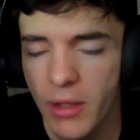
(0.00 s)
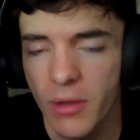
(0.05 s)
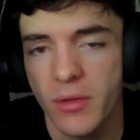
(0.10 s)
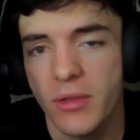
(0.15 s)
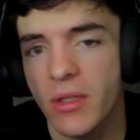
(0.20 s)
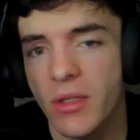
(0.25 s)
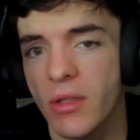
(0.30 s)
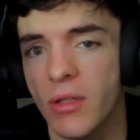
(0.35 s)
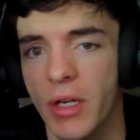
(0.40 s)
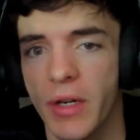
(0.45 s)

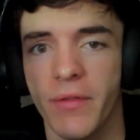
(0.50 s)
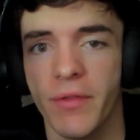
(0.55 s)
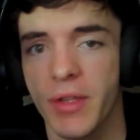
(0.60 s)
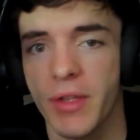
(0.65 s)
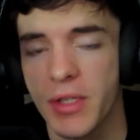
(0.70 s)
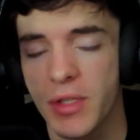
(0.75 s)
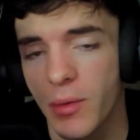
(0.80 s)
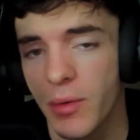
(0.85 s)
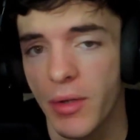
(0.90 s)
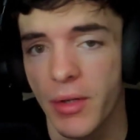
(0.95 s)
There's a lot of
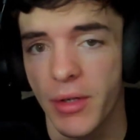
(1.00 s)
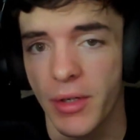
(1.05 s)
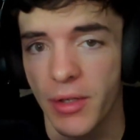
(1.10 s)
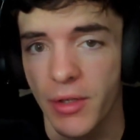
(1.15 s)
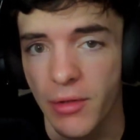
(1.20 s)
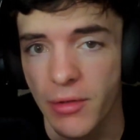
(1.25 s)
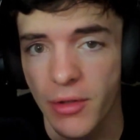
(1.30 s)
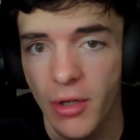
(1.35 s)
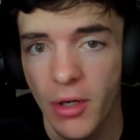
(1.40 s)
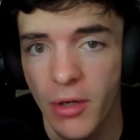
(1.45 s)
things going on in
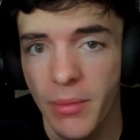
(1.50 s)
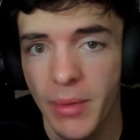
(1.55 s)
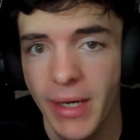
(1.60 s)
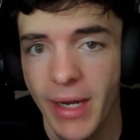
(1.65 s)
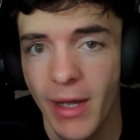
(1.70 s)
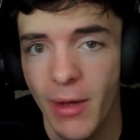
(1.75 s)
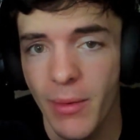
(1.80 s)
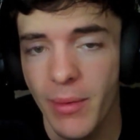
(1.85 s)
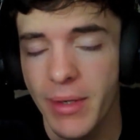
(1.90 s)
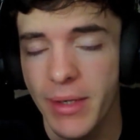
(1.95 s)
Cardano right
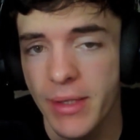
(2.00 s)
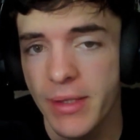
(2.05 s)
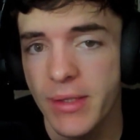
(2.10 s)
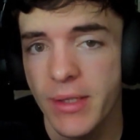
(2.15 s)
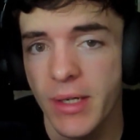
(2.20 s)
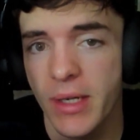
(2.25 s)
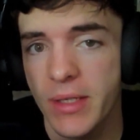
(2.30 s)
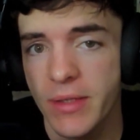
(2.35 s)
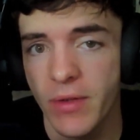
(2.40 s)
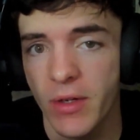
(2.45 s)
now, and in
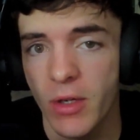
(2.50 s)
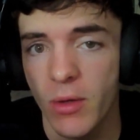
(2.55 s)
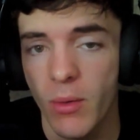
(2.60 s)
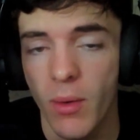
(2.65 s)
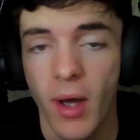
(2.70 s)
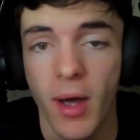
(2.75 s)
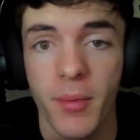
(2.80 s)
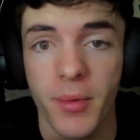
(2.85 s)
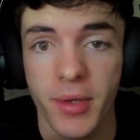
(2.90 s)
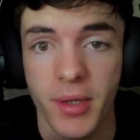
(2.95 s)
today's video
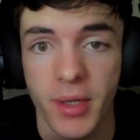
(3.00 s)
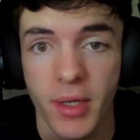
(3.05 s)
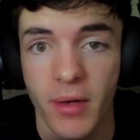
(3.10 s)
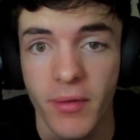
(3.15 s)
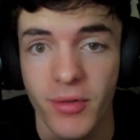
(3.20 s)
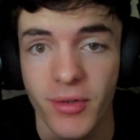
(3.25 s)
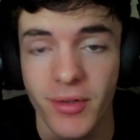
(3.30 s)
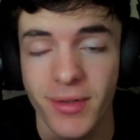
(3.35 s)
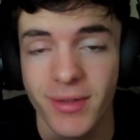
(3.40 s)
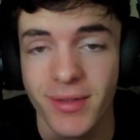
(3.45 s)
I want to
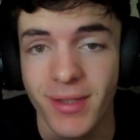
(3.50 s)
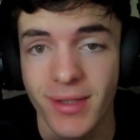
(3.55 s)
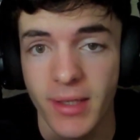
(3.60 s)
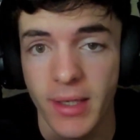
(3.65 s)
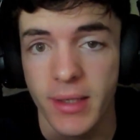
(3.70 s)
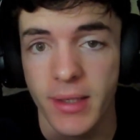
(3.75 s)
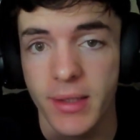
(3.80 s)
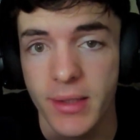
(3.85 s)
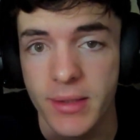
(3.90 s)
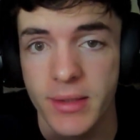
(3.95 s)
cover the
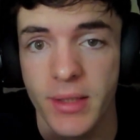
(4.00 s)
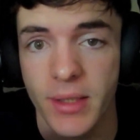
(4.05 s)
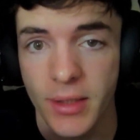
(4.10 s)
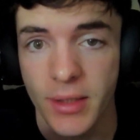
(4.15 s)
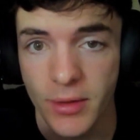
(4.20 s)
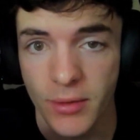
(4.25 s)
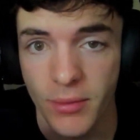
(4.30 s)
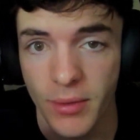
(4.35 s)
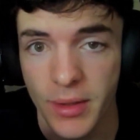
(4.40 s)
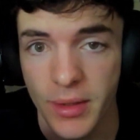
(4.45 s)
latest
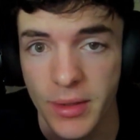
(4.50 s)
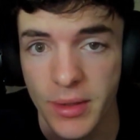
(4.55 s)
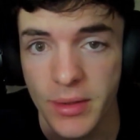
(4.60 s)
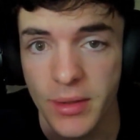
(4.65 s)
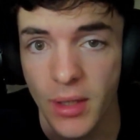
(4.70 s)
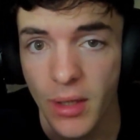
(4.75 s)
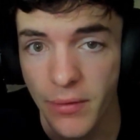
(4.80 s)
and greatest